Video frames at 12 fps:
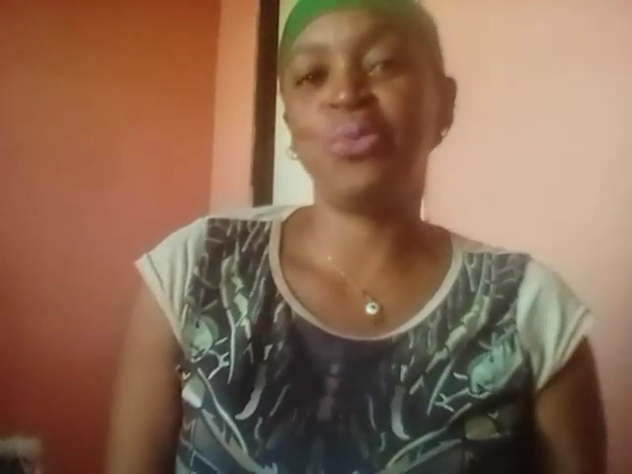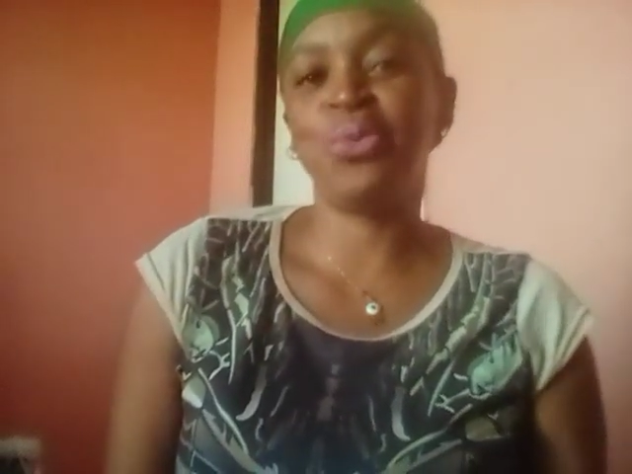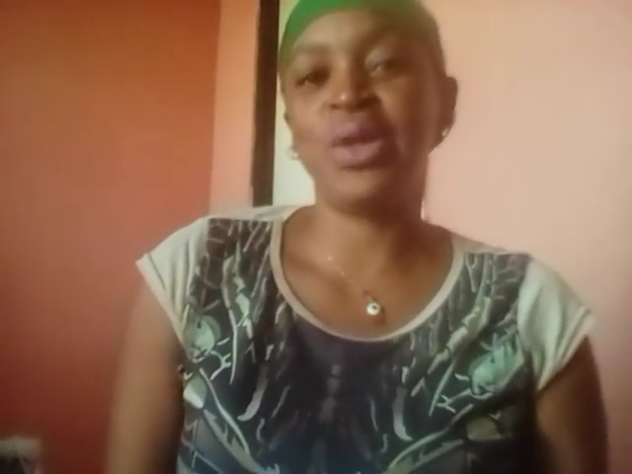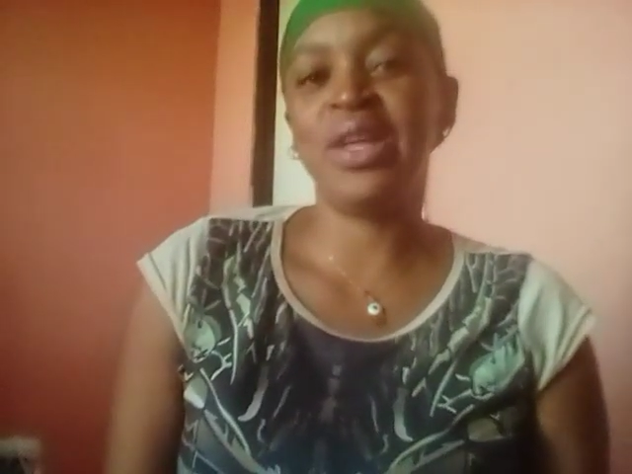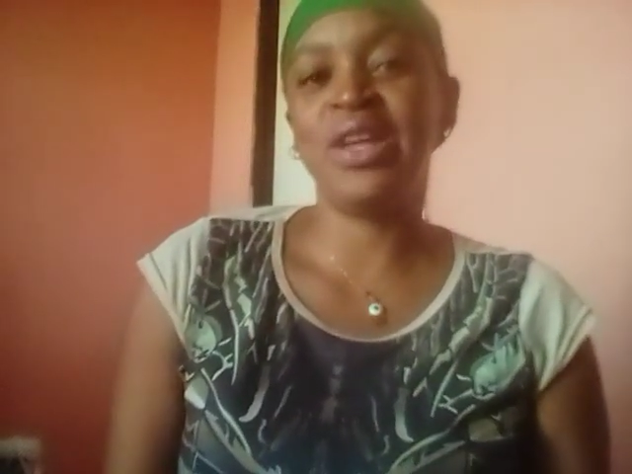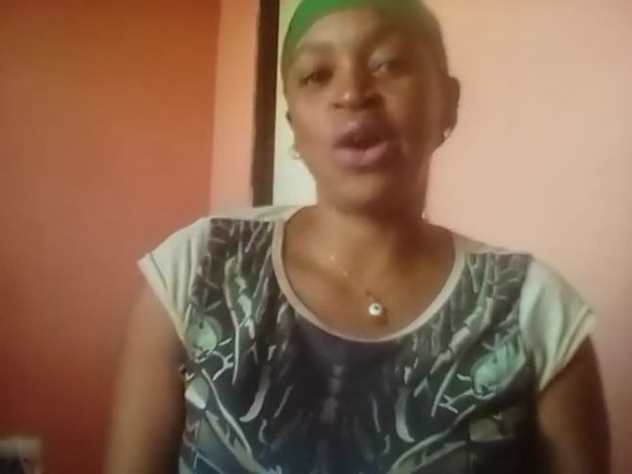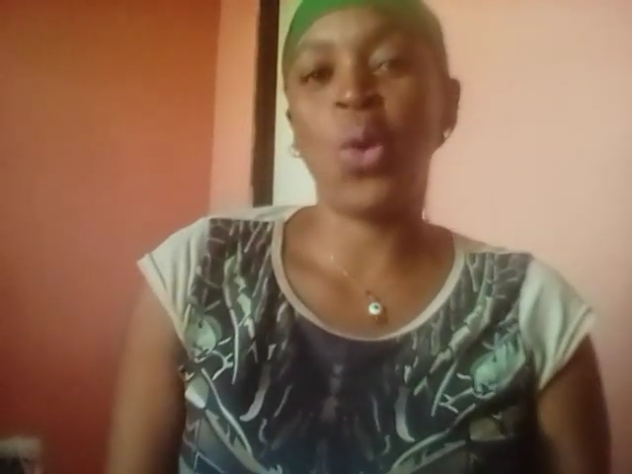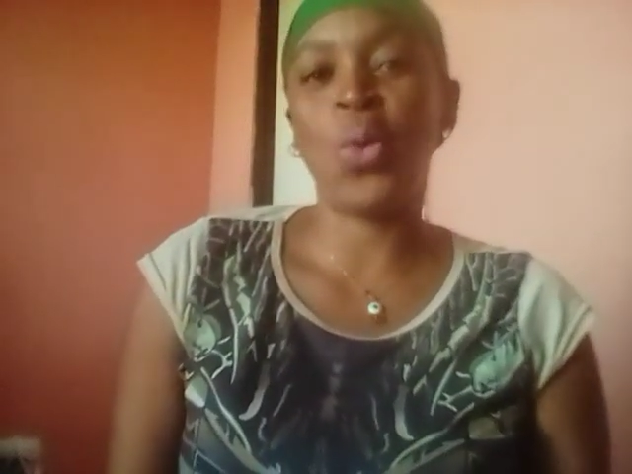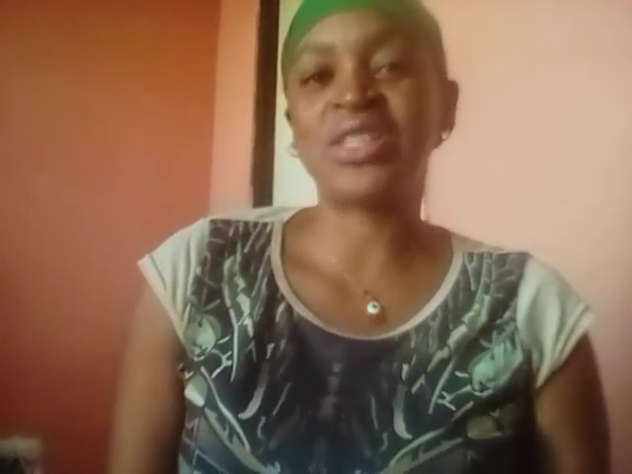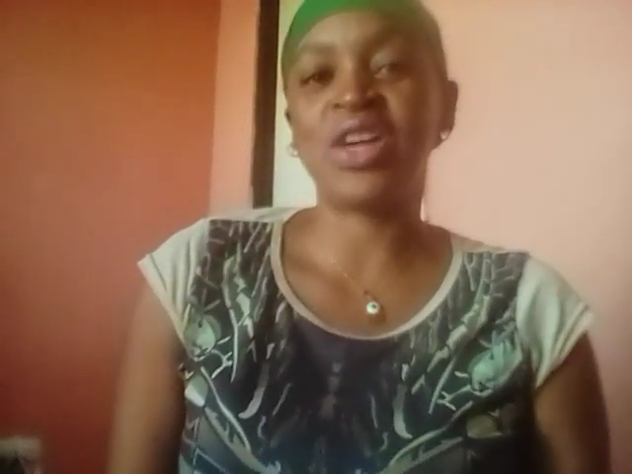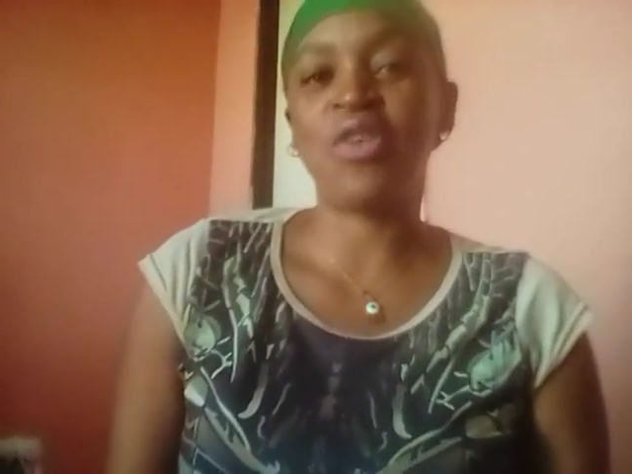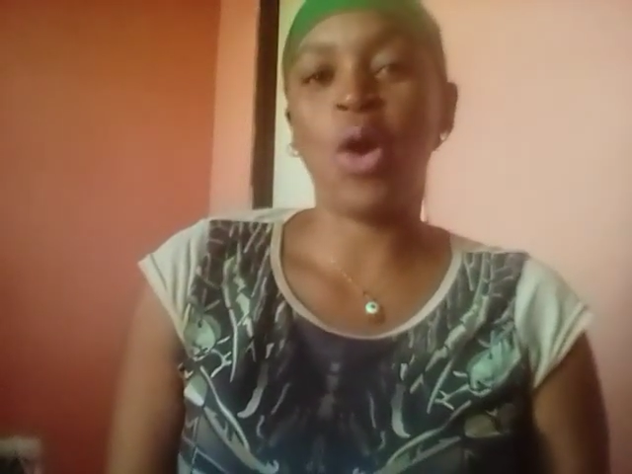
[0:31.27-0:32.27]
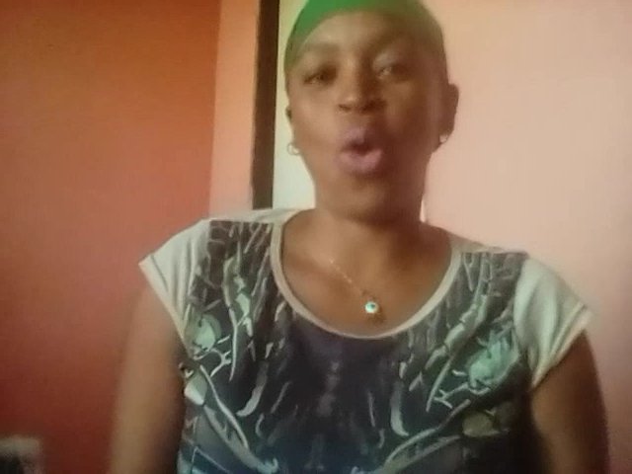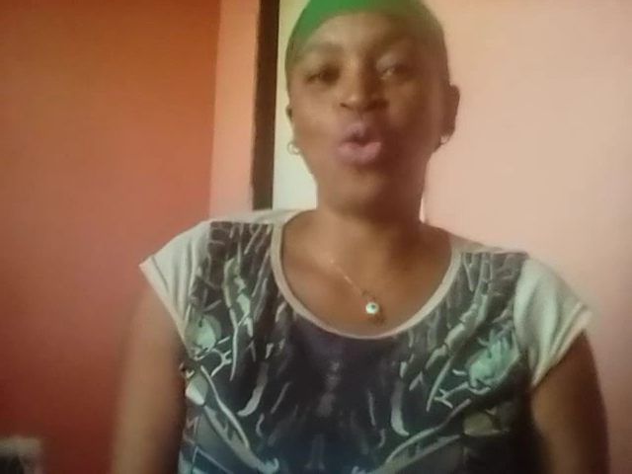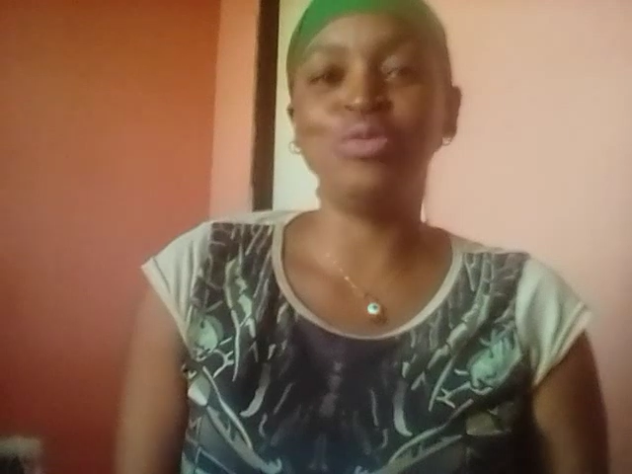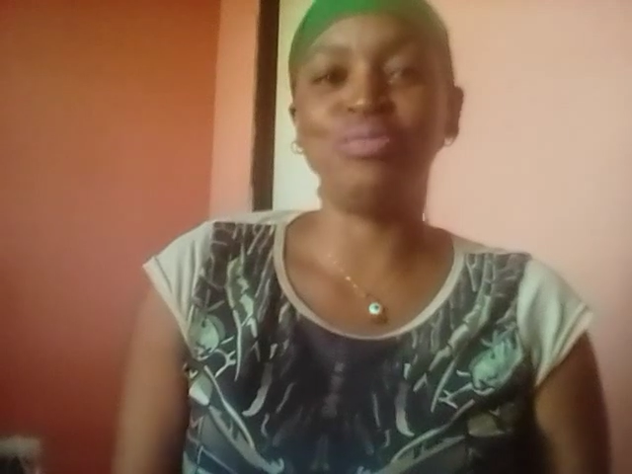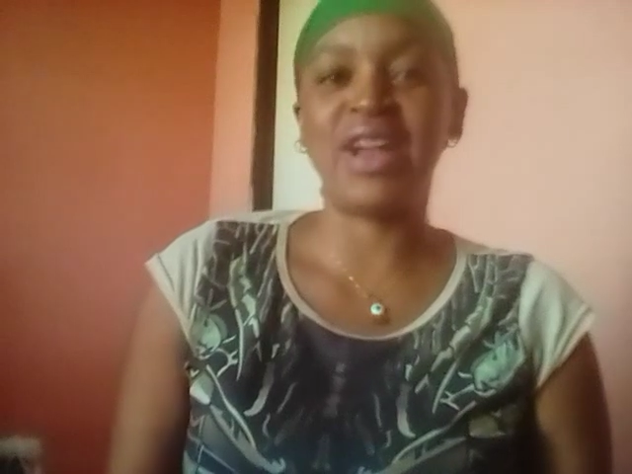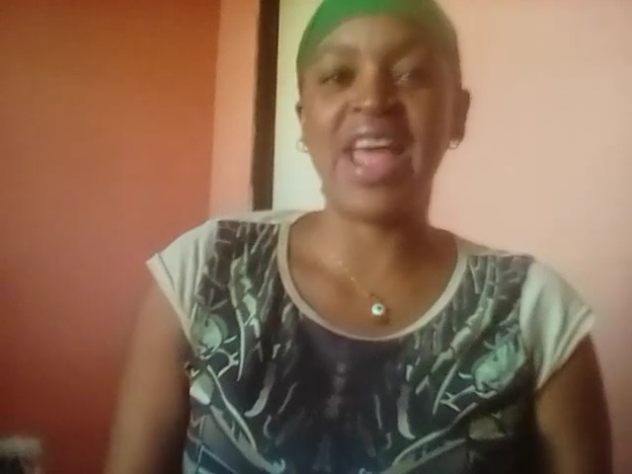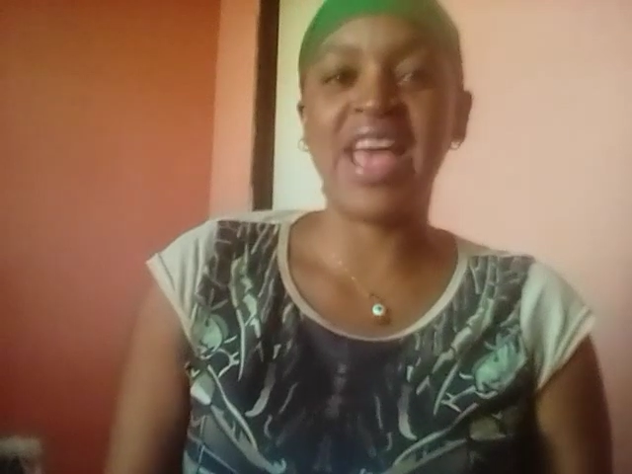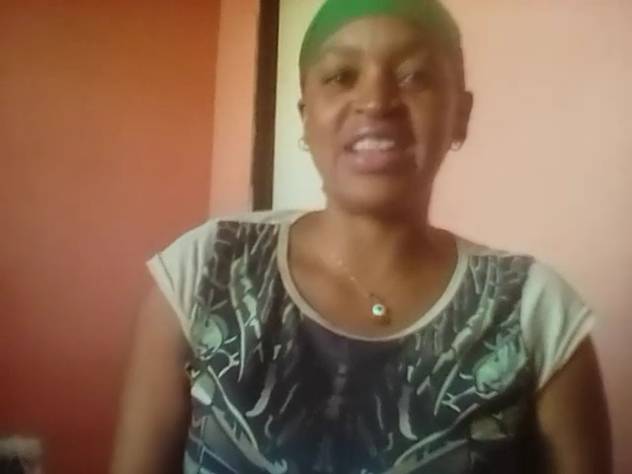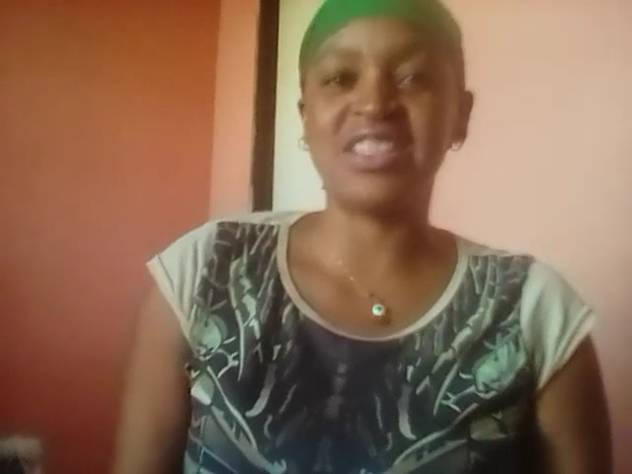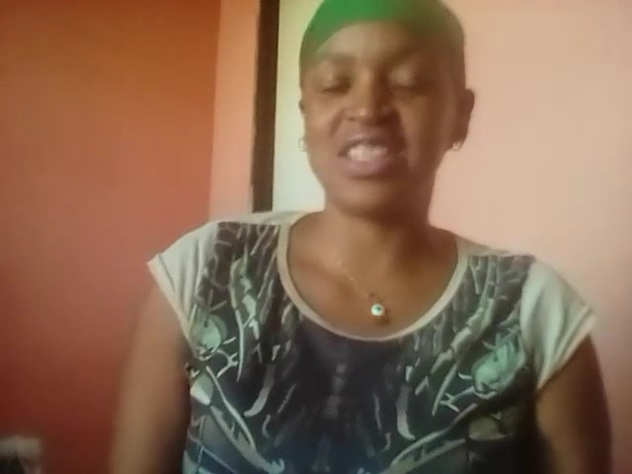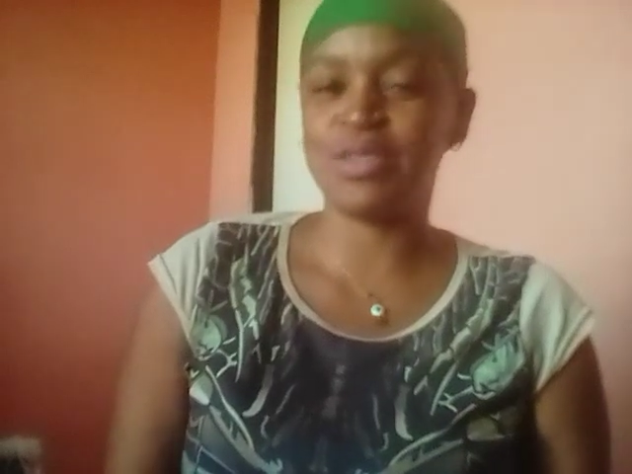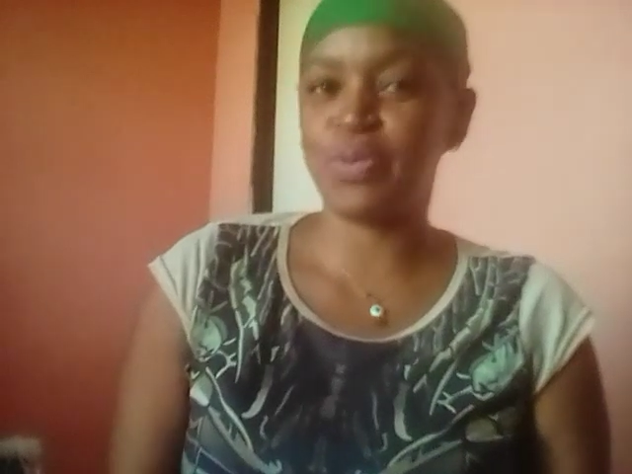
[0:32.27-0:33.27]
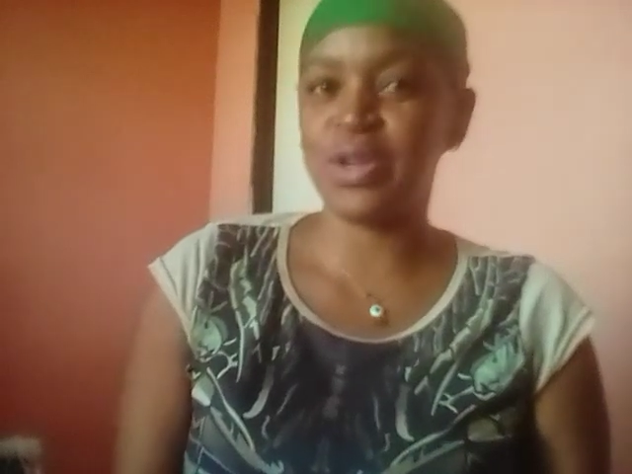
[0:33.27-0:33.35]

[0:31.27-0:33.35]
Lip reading: we always have our own plans,